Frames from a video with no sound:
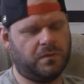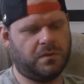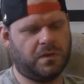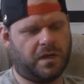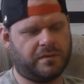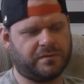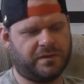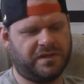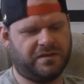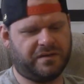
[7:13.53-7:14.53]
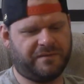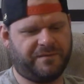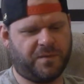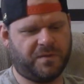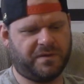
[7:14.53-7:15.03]
yeah, I was really looking
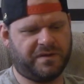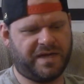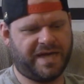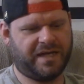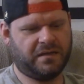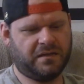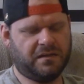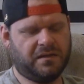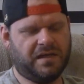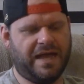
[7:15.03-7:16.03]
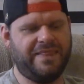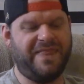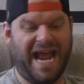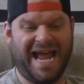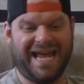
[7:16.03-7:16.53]
forward to that. And
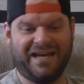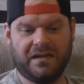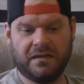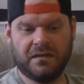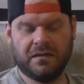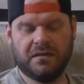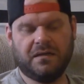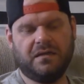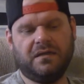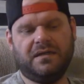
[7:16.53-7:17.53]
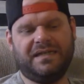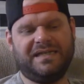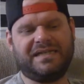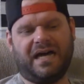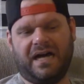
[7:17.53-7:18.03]
then
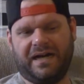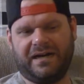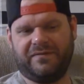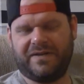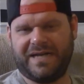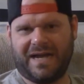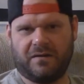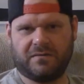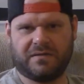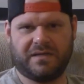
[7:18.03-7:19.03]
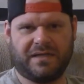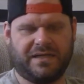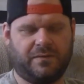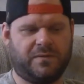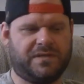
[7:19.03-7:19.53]
he kind of announced that
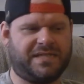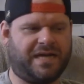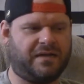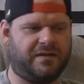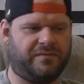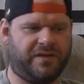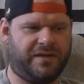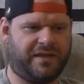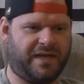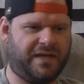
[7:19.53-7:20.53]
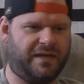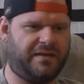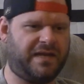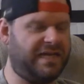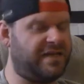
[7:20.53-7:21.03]
he was tentatively thinking
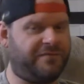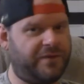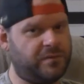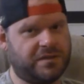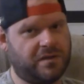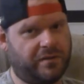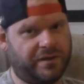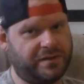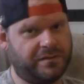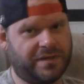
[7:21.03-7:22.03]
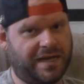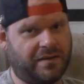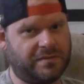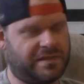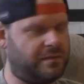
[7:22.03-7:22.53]
that if he was going to
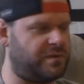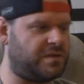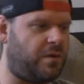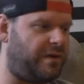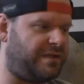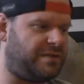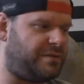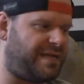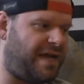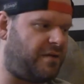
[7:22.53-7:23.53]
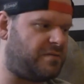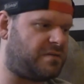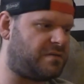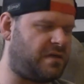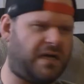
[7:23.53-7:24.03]
announce, he was going to
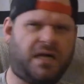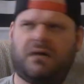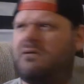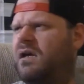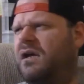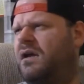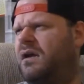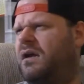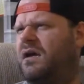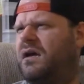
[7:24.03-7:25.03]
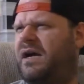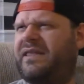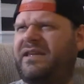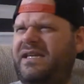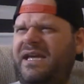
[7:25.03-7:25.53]
announce. I
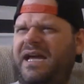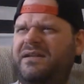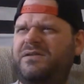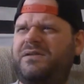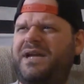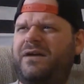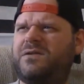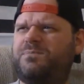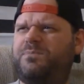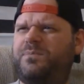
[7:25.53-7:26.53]
think he had to announce